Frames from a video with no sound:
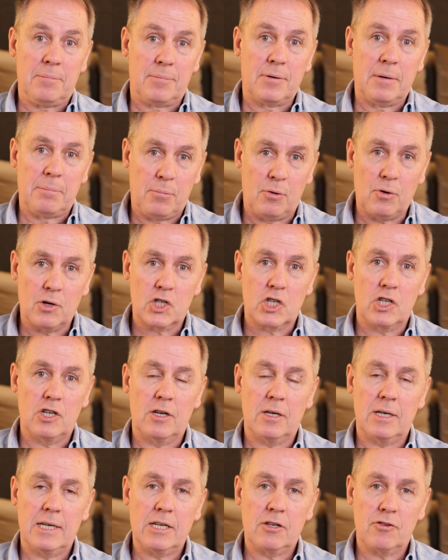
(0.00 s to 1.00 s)

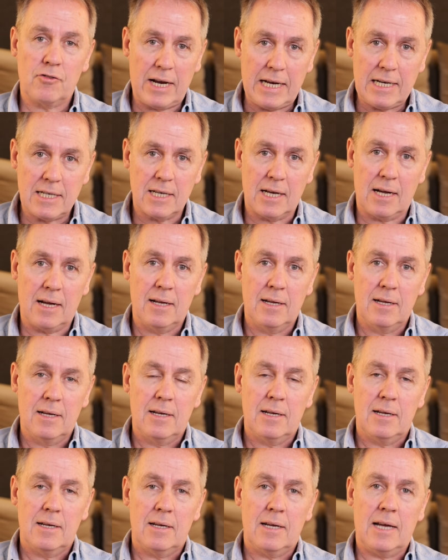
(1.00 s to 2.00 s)
proportionately greater,
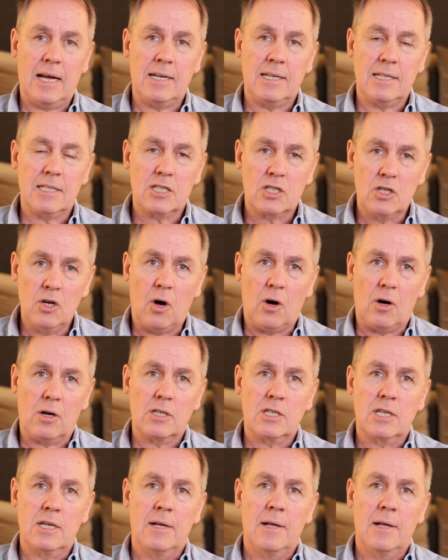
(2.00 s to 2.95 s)
and it's not.